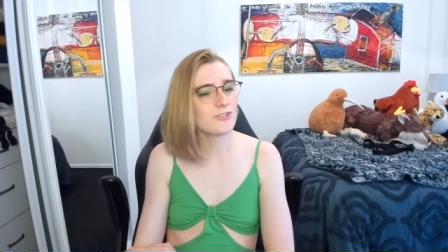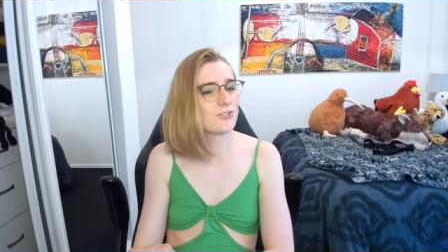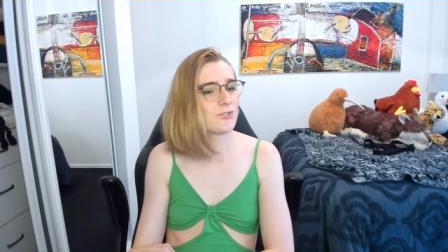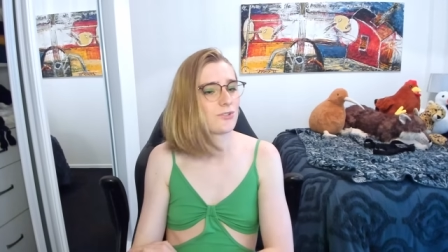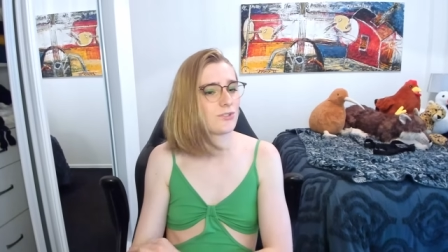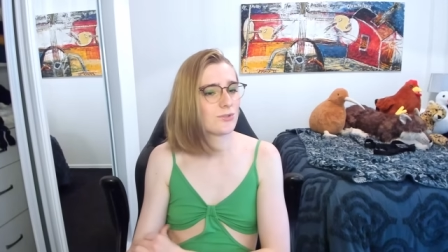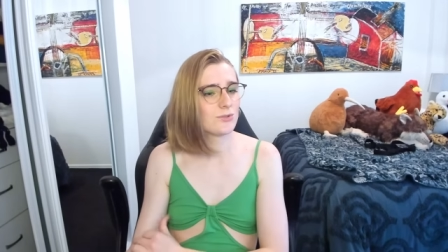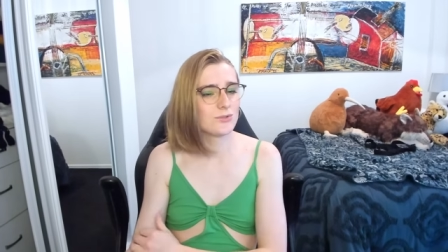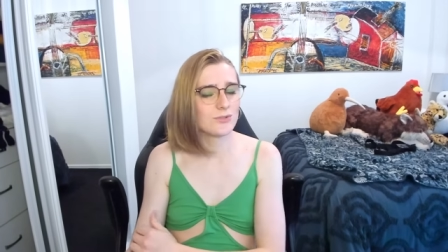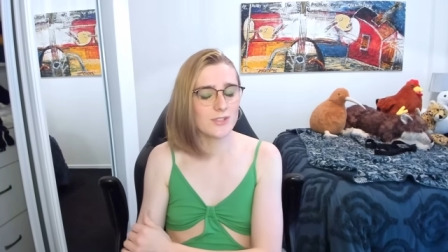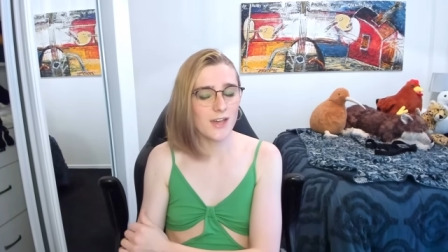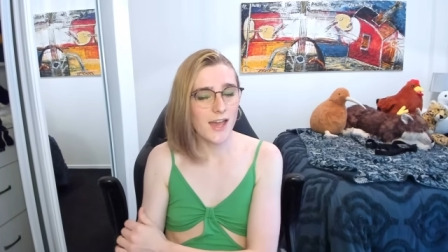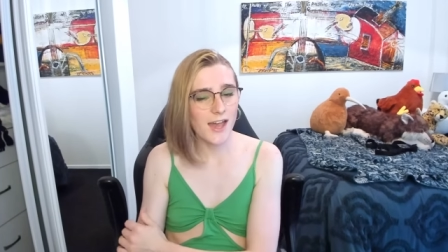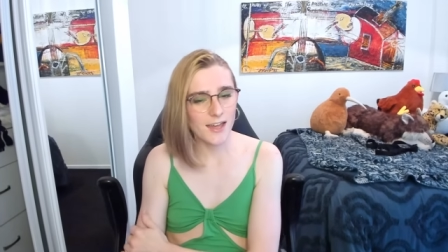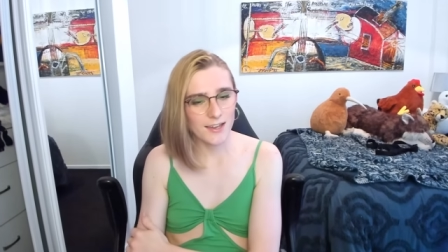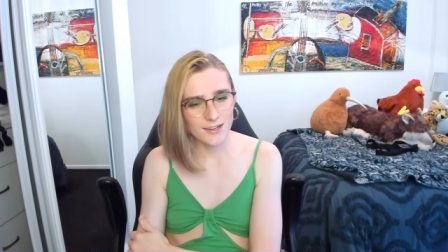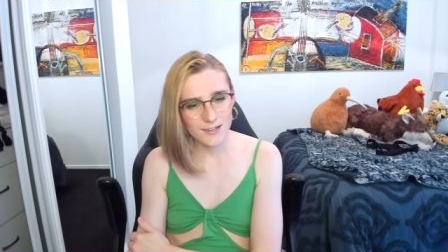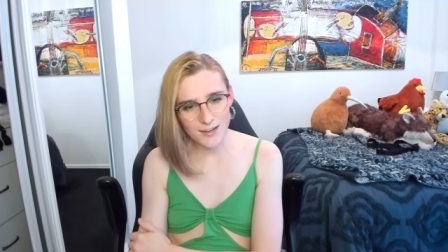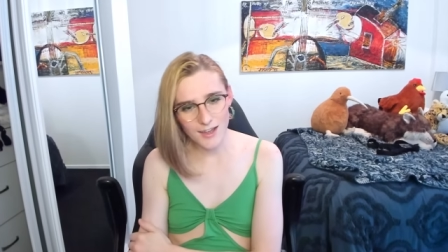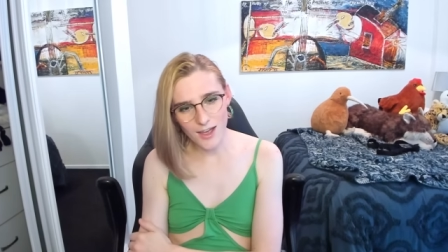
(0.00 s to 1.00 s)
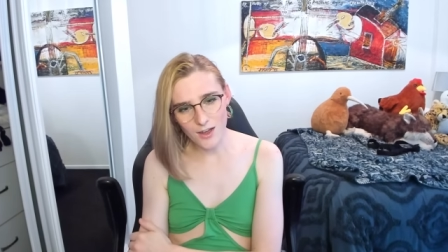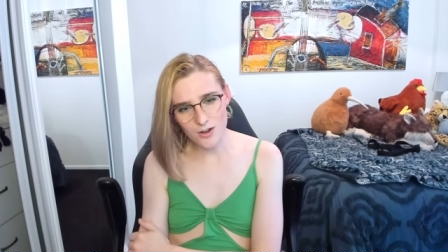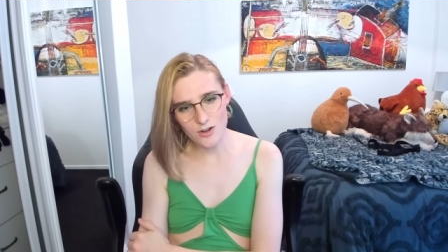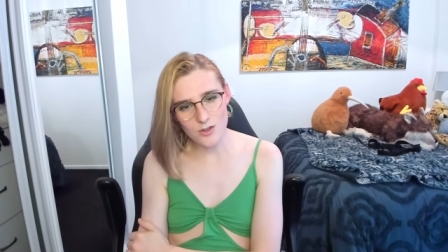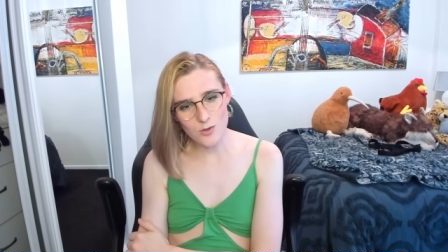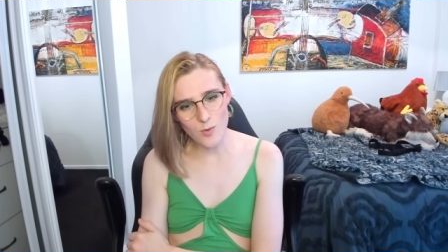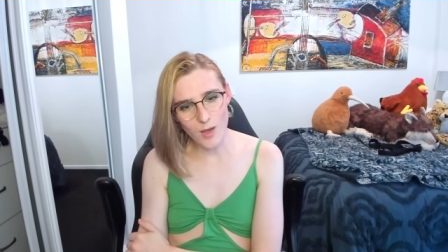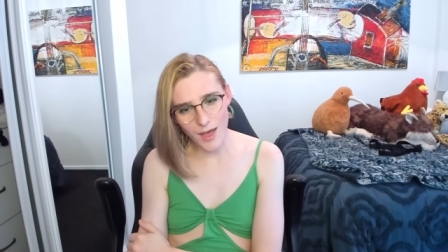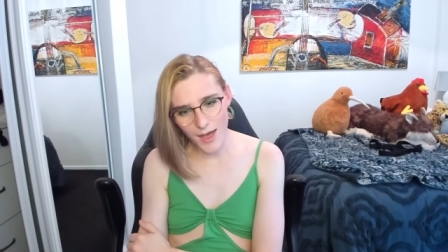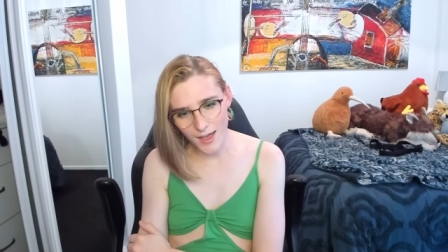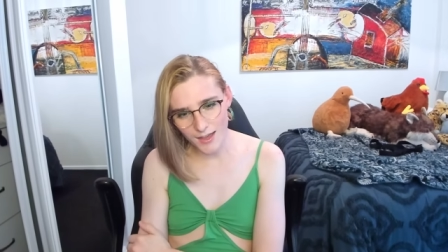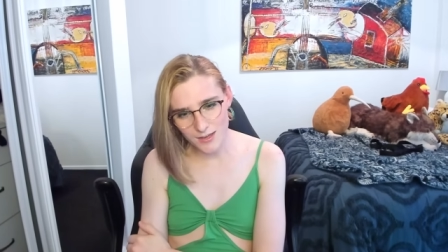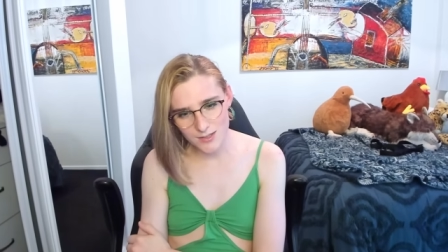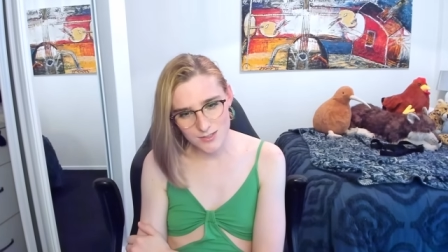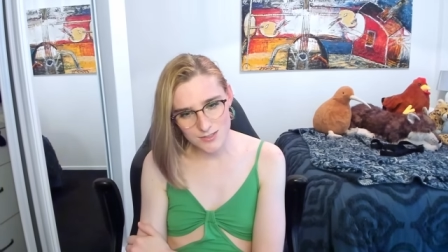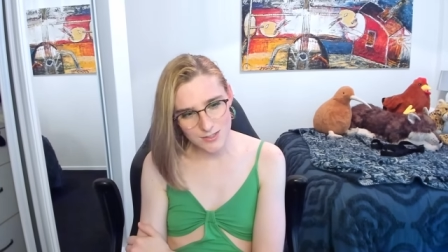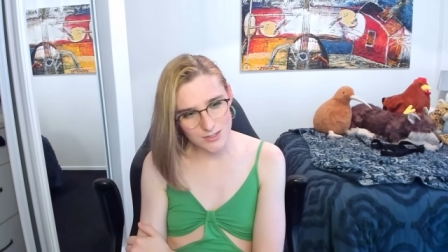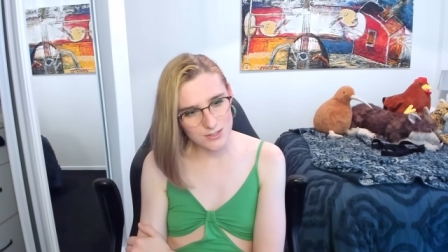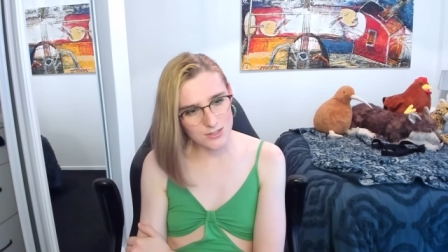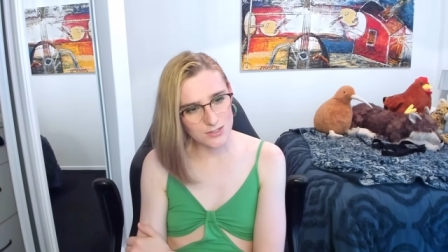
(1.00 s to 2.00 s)
do you do that? How do you
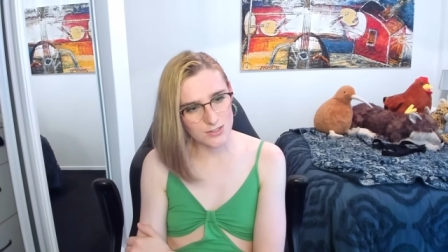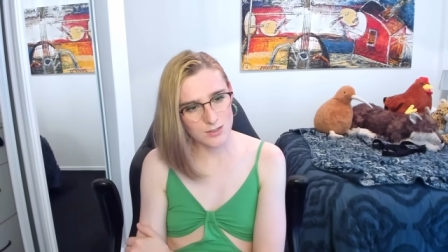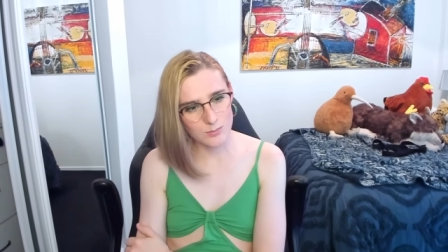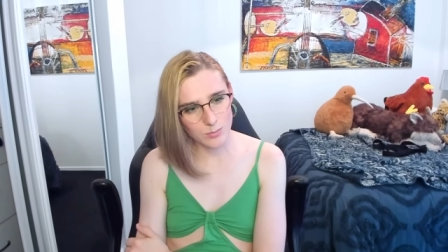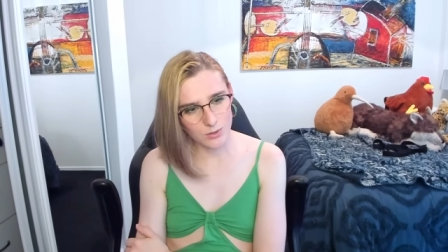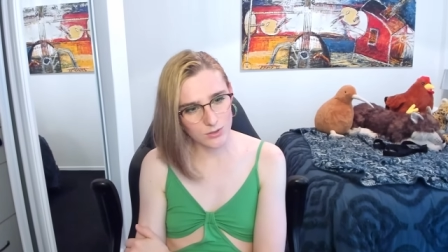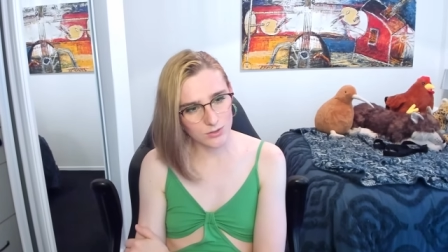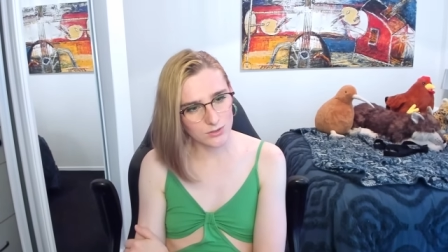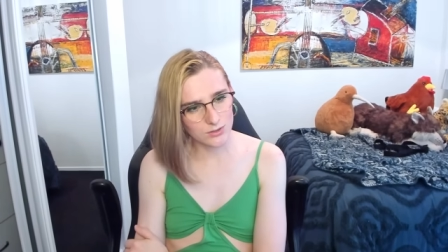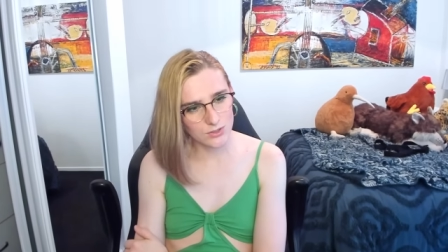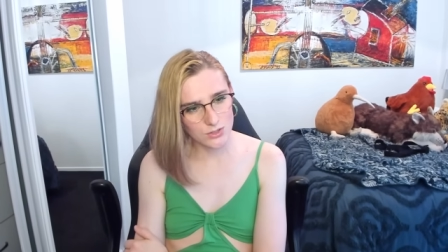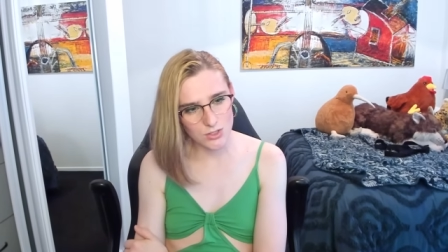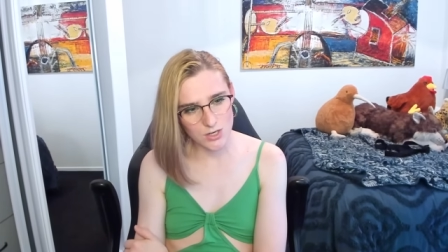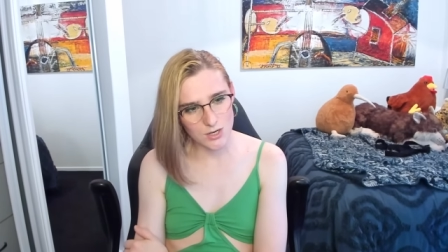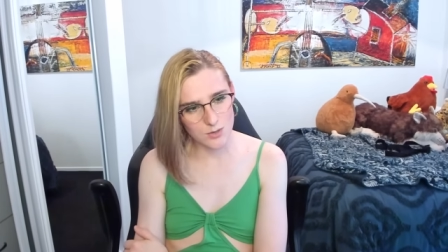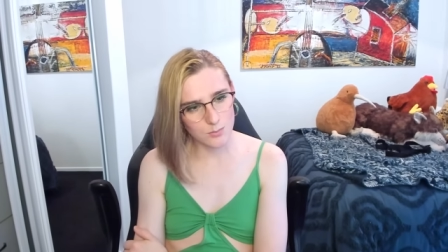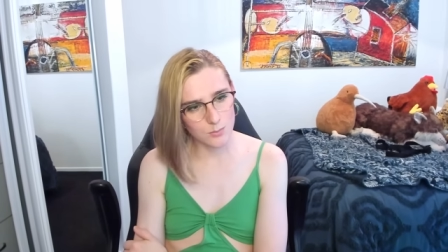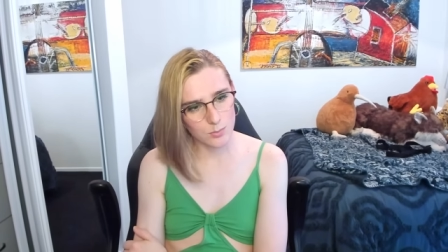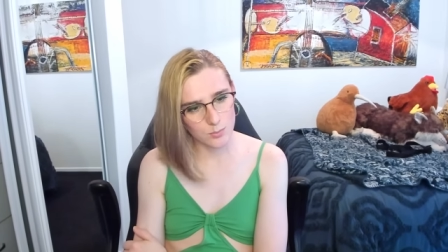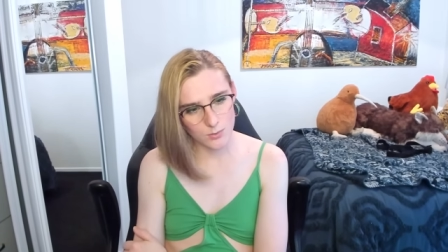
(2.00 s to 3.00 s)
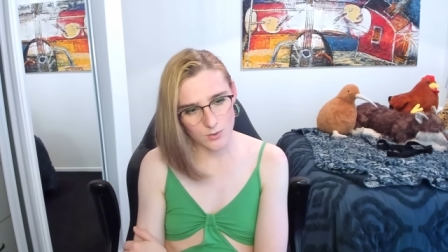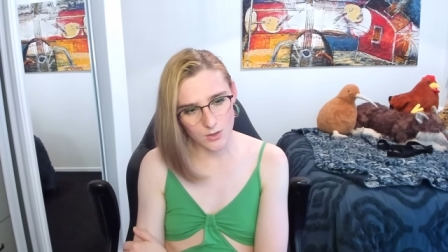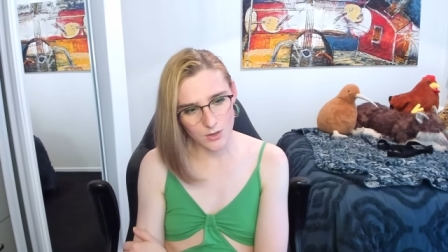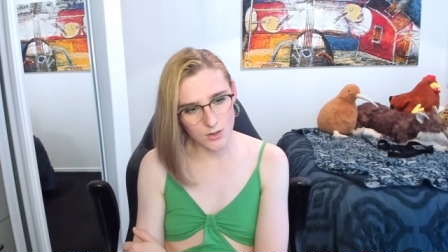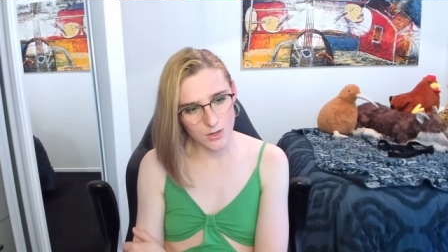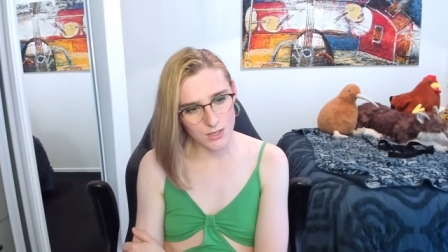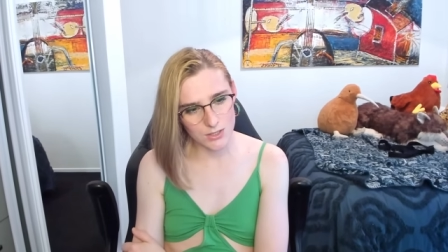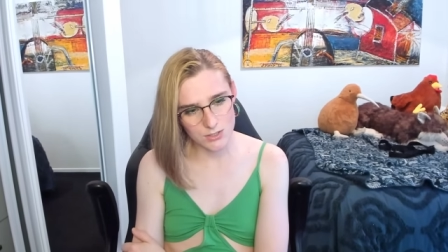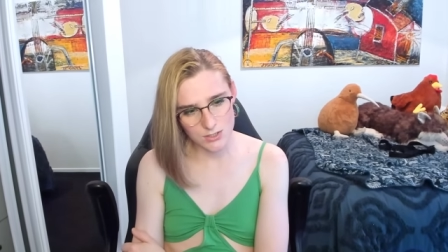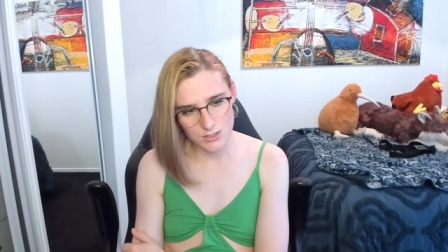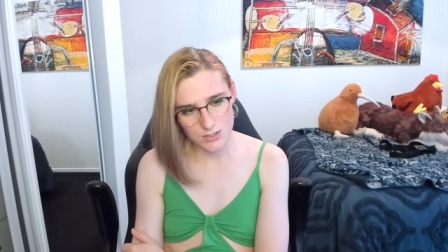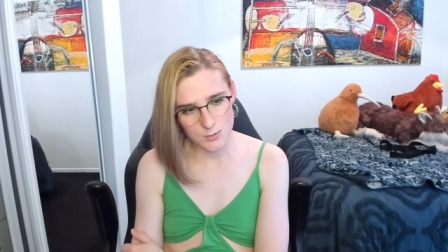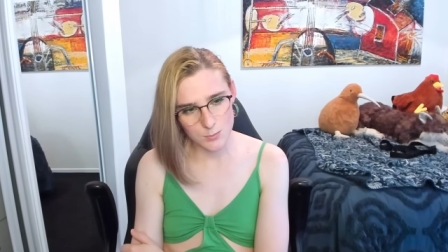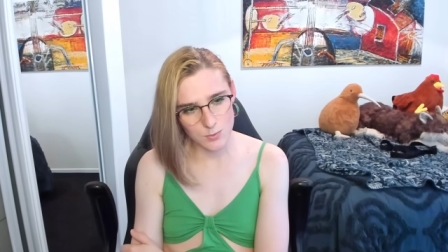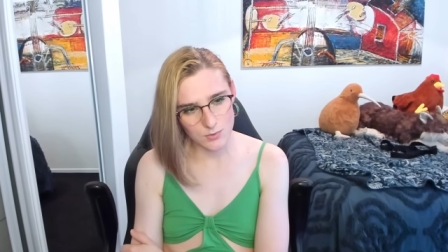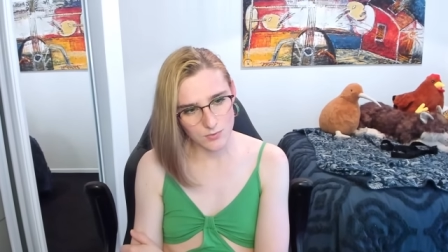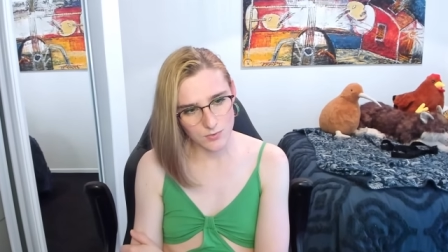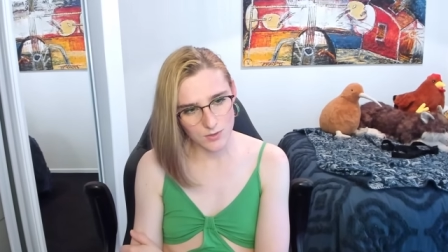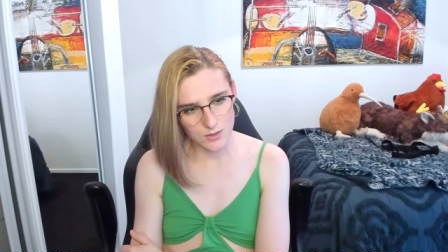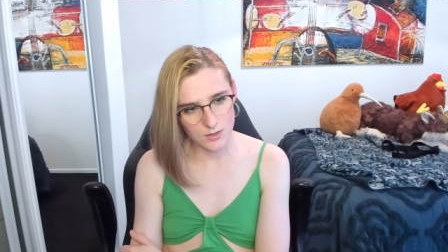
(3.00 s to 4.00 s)
accidentally build a Jeep? Uh, actually, to
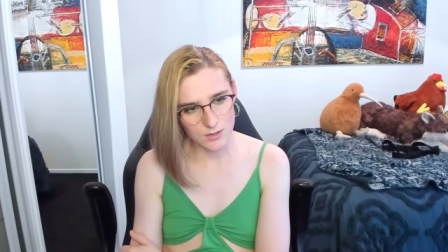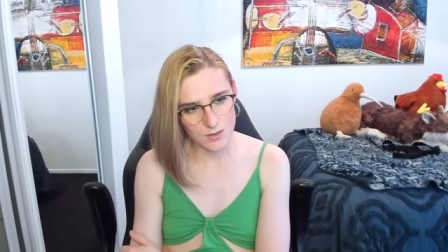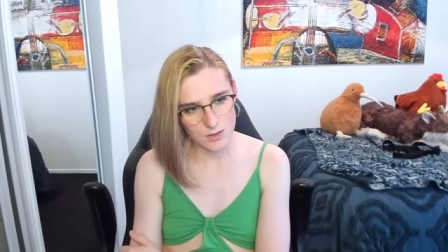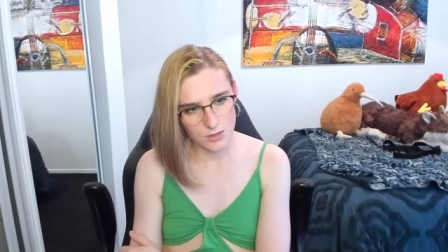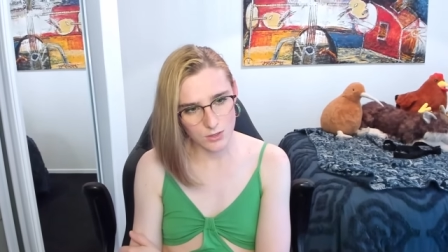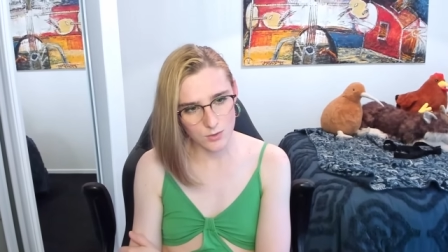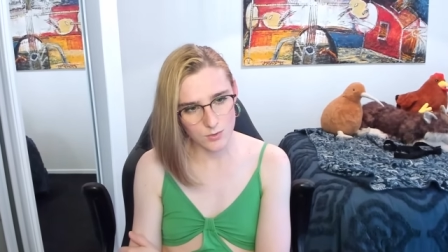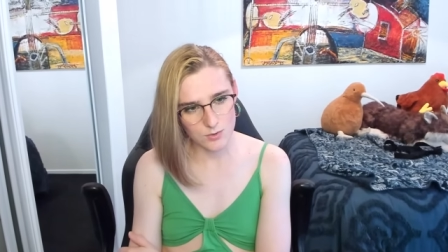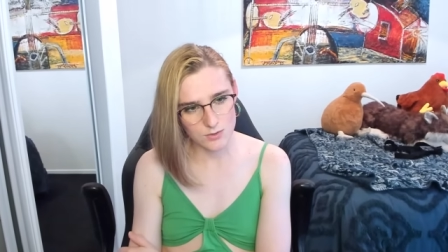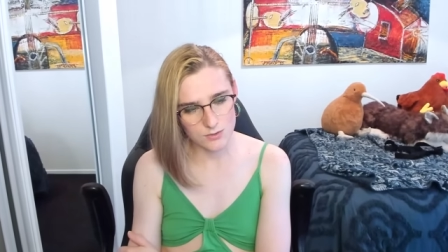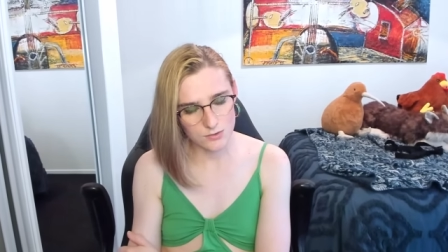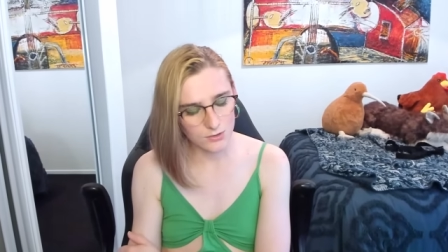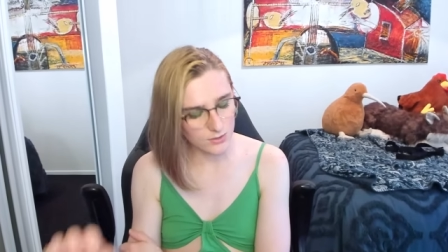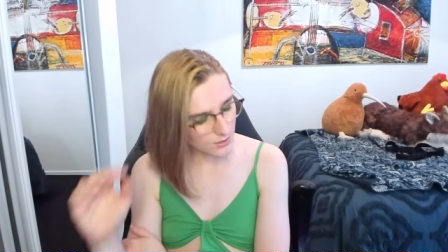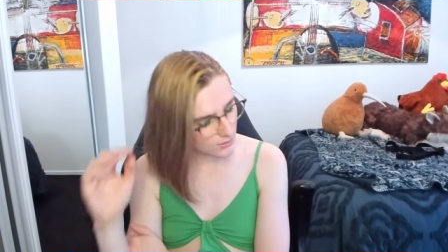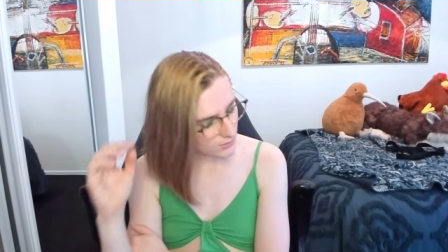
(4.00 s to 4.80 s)
be fair, you know, it's not